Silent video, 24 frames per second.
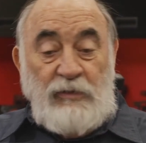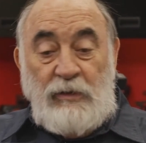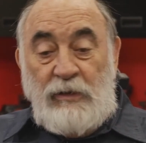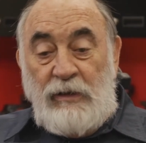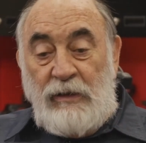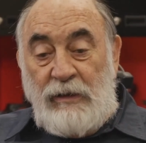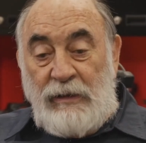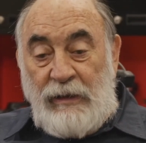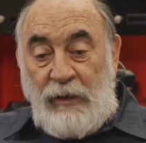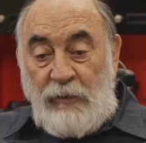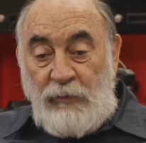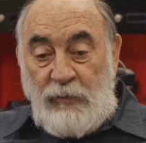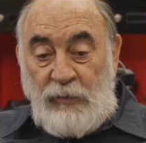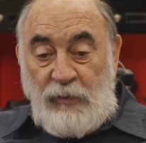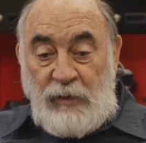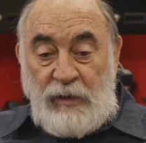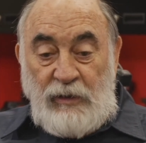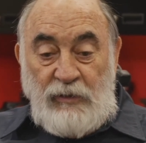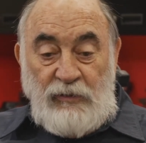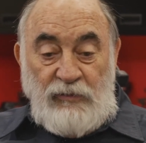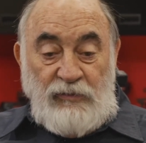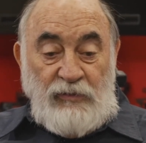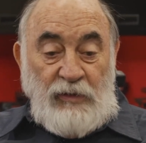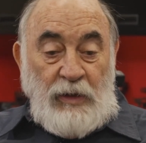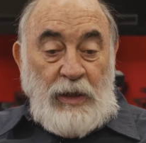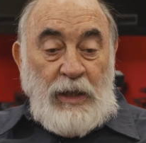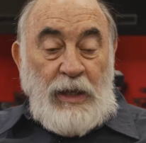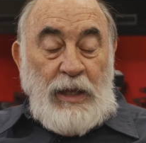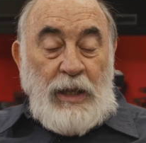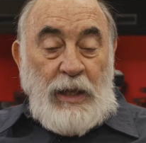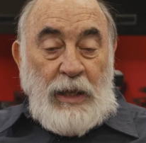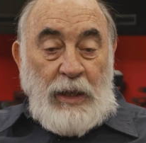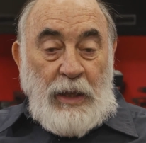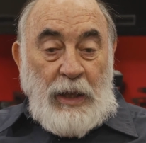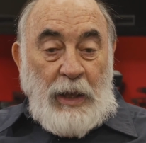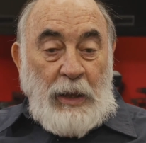Another thing is
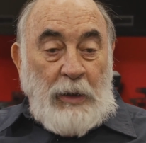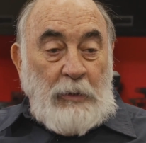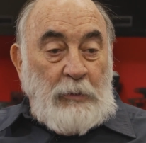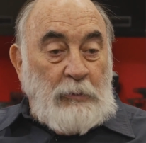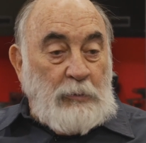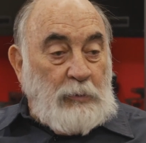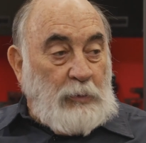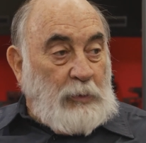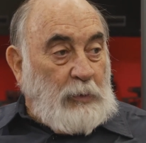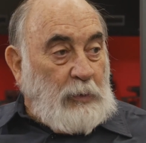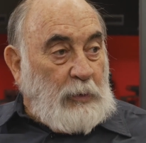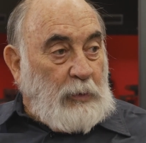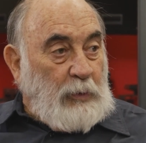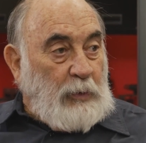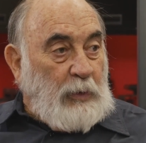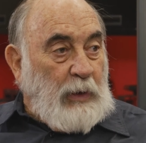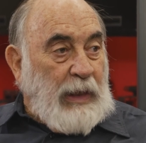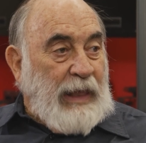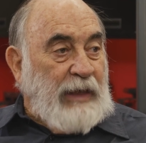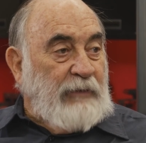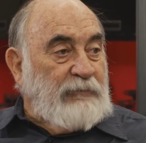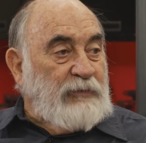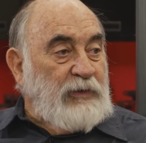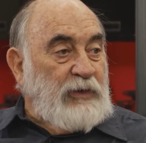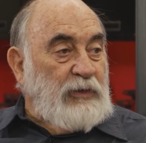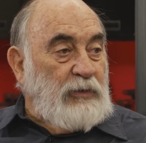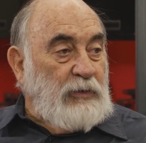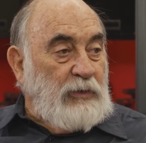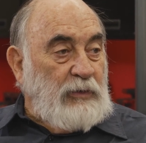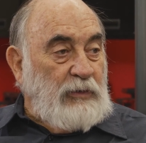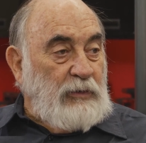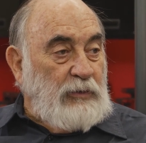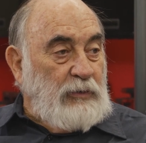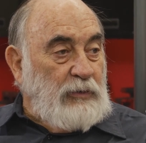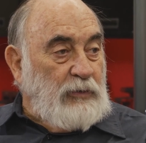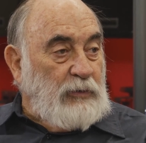having
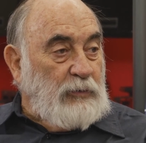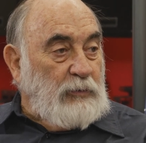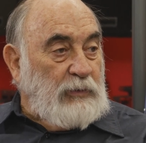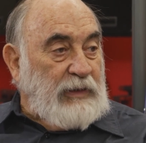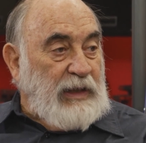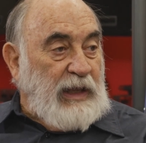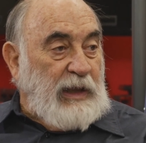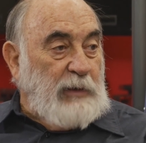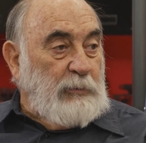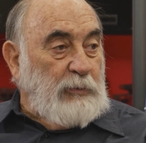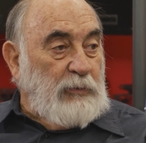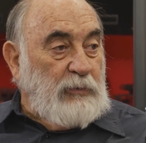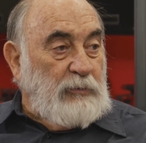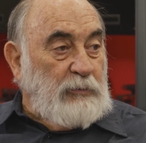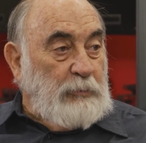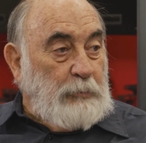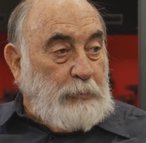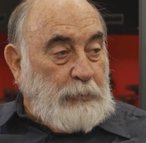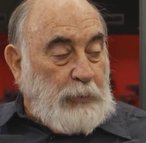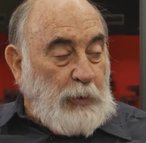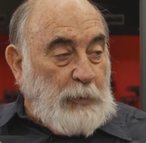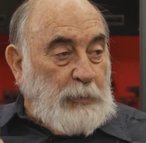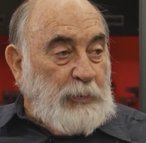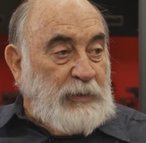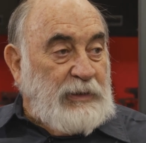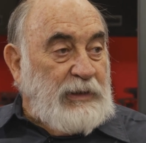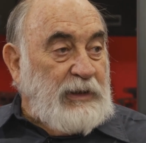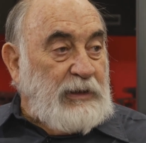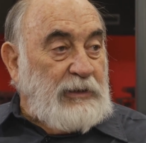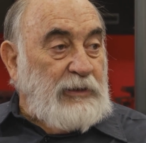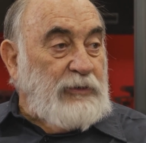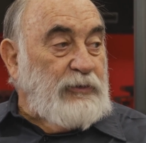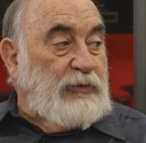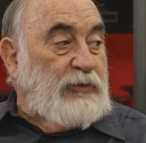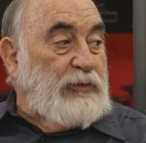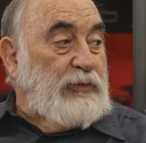your cable
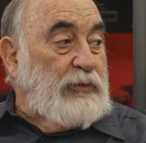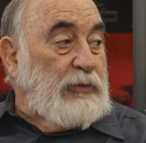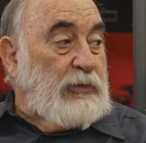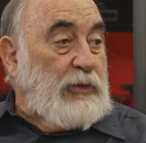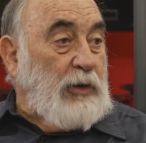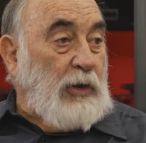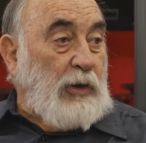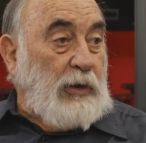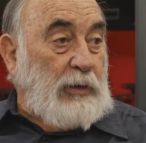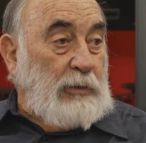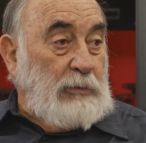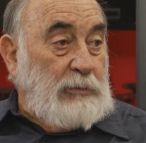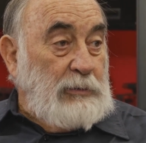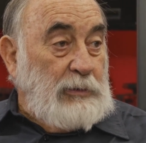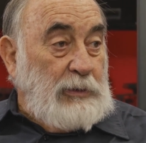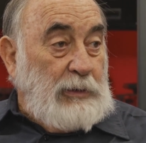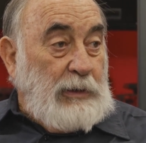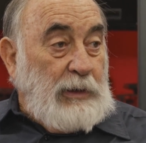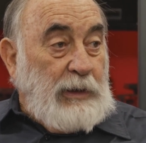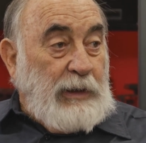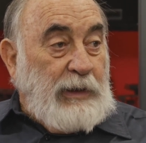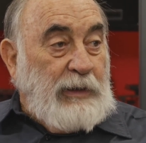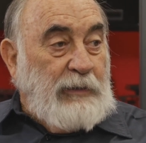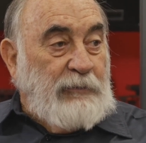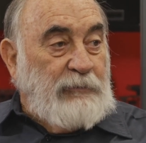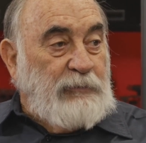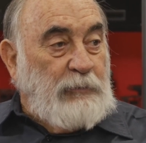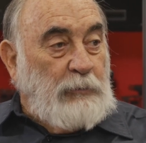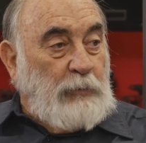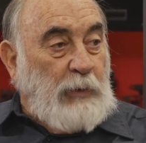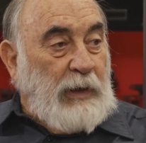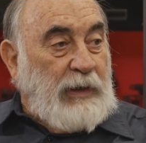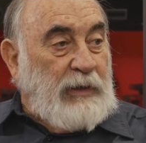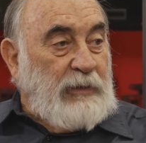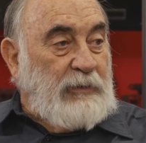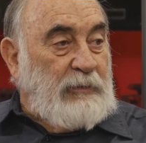perpendicular to your car. If you
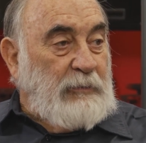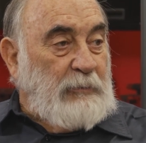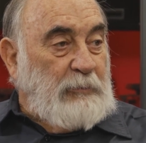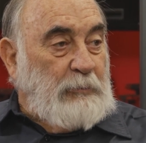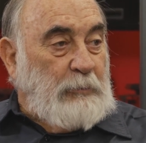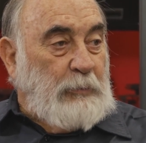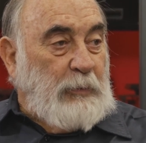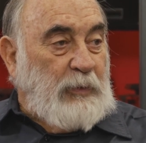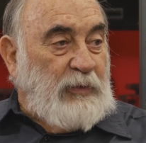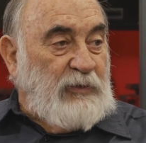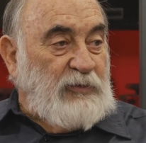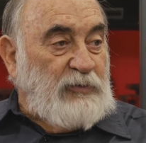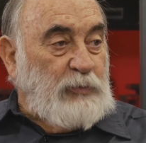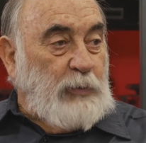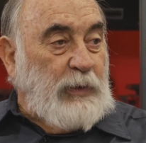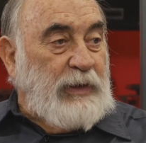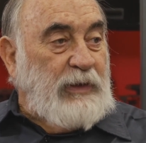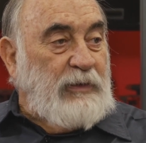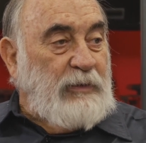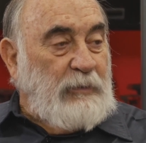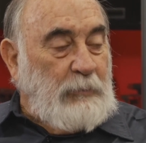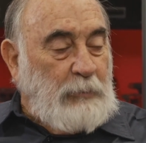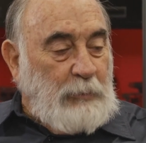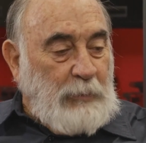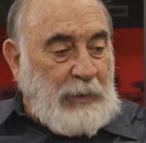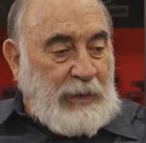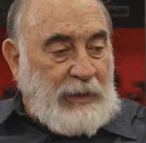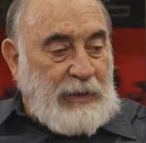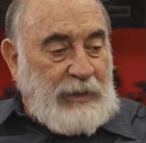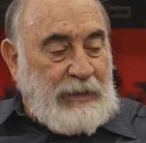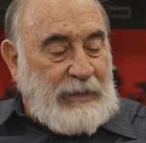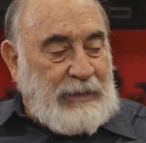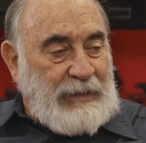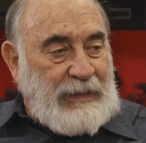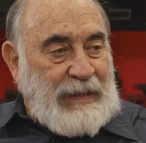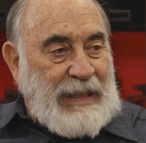run it this way,
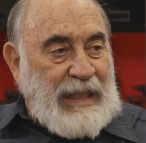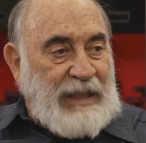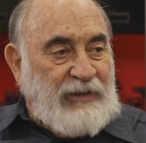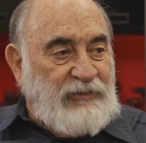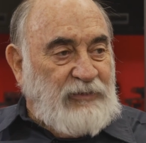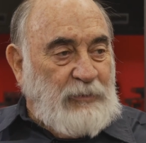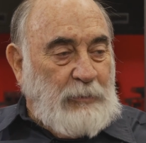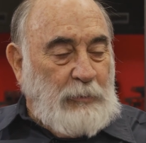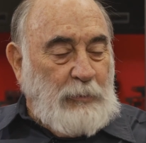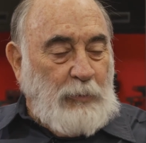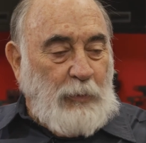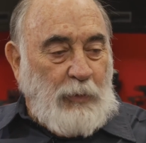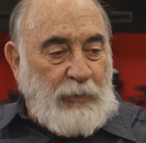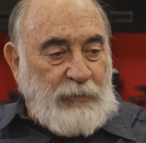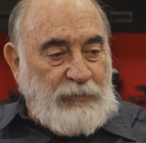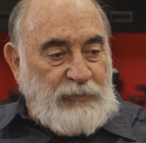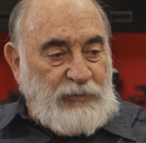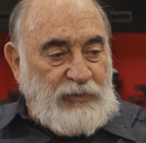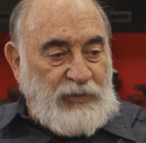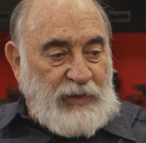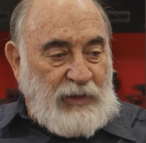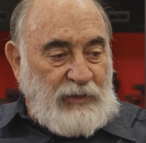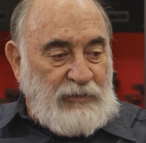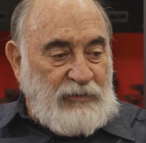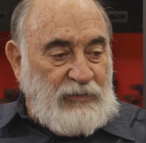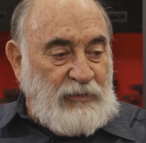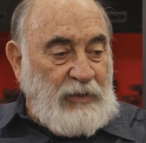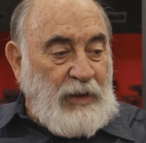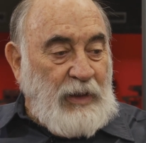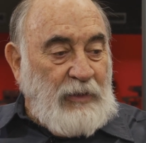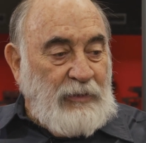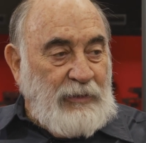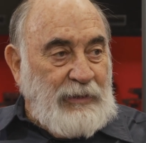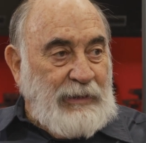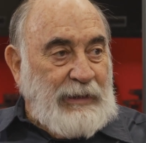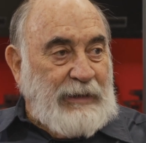it has a more of a chance,
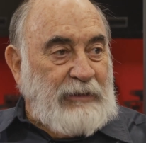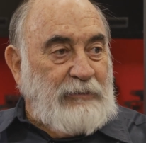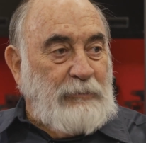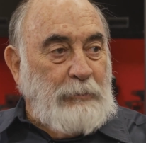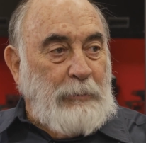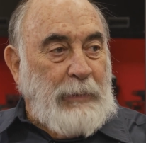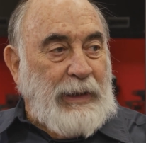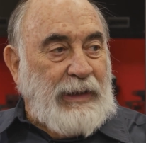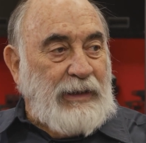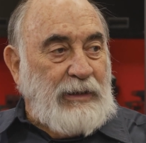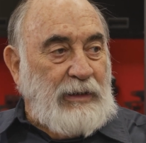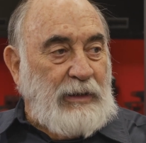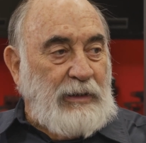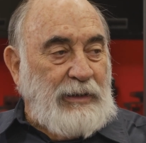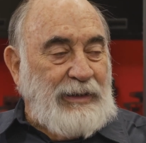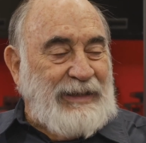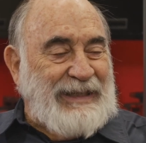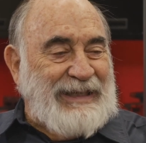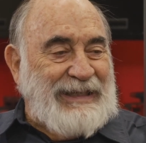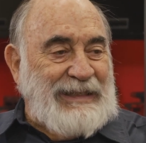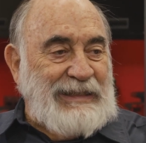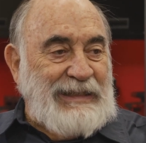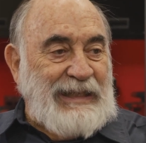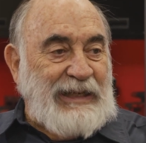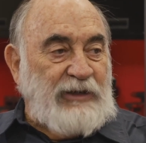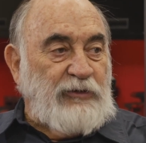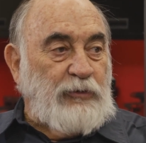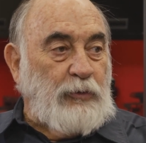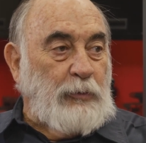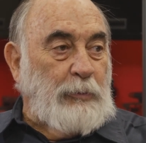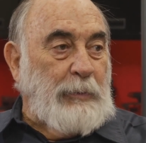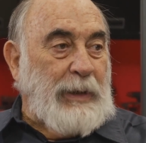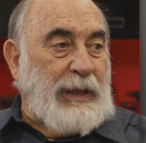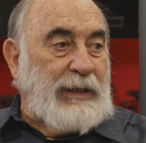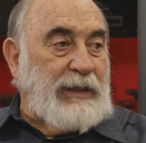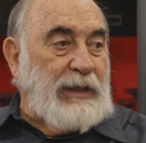like
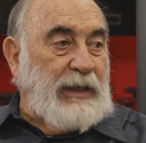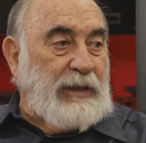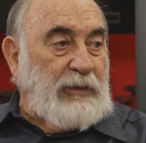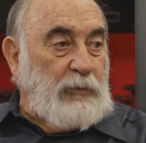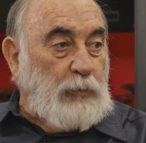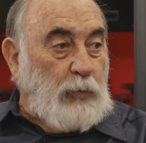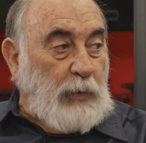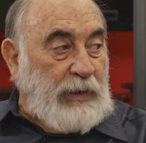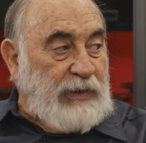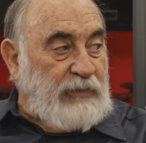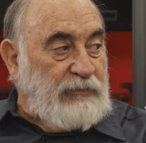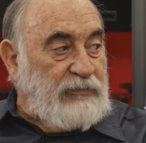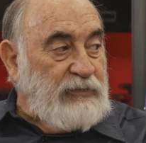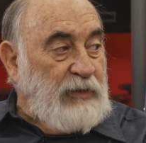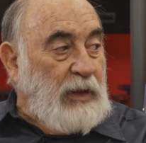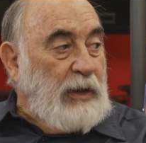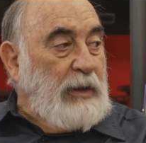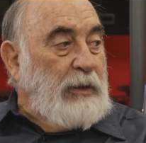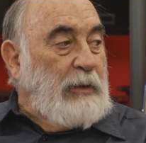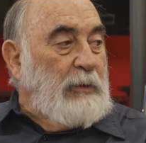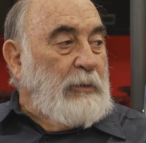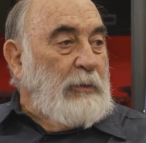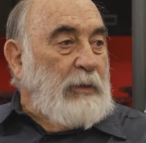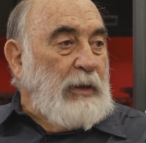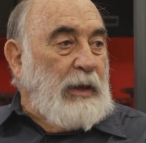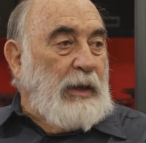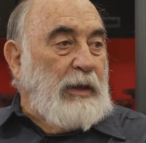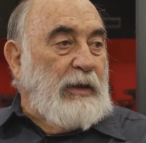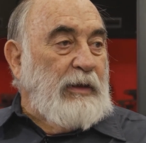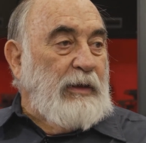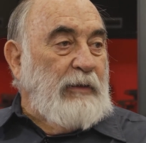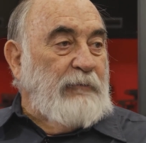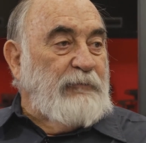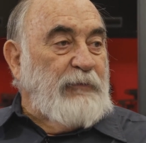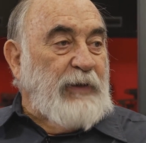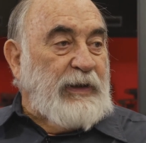electromagnetic waves,
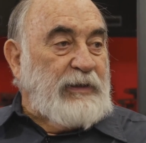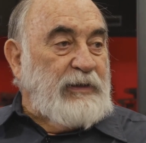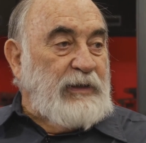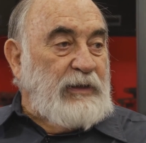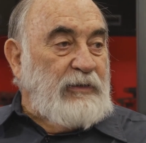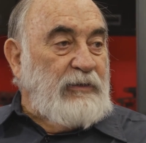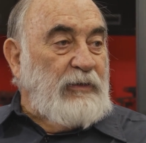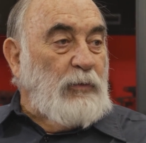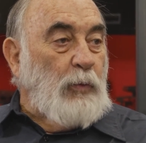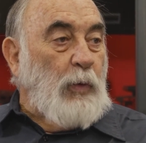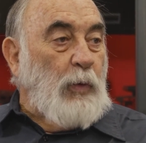affecting the